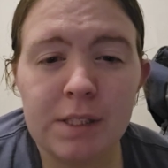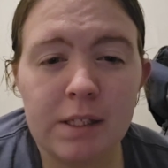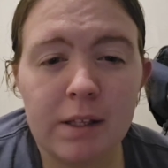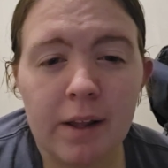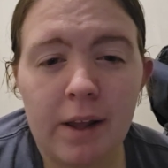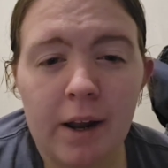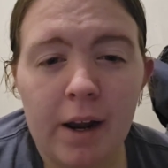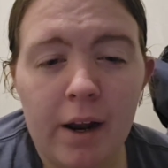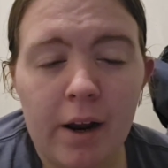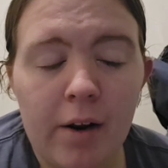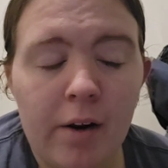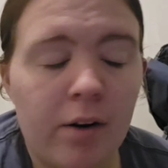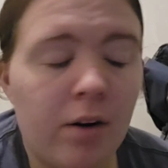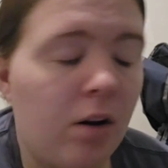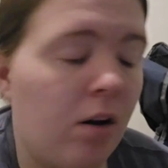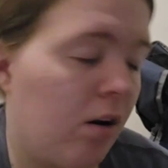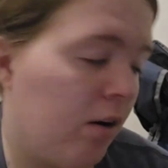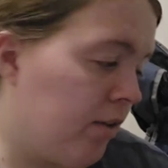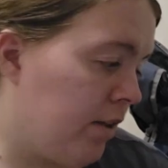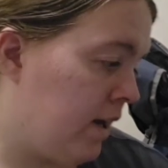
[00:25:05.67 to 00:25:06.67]
in there and
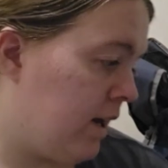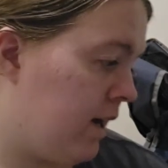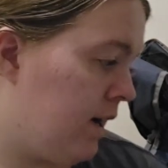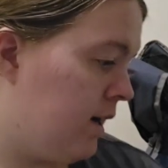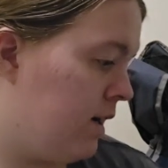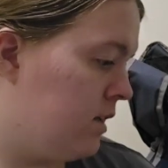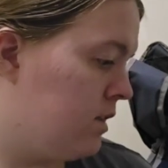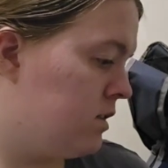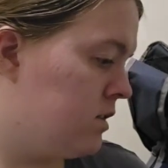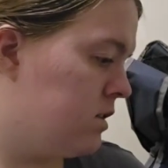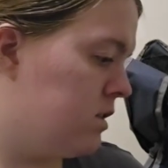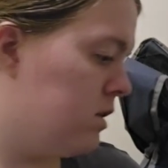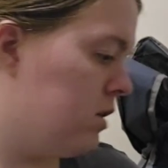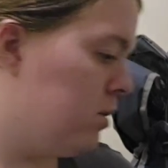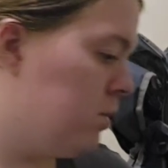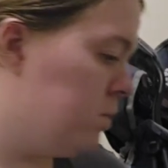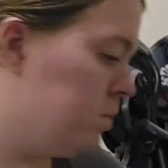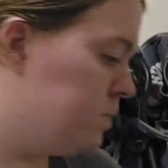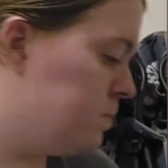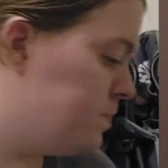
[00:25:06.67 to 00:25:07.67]
all that.
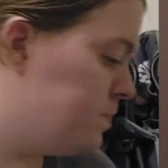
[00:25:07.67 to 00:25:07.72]
So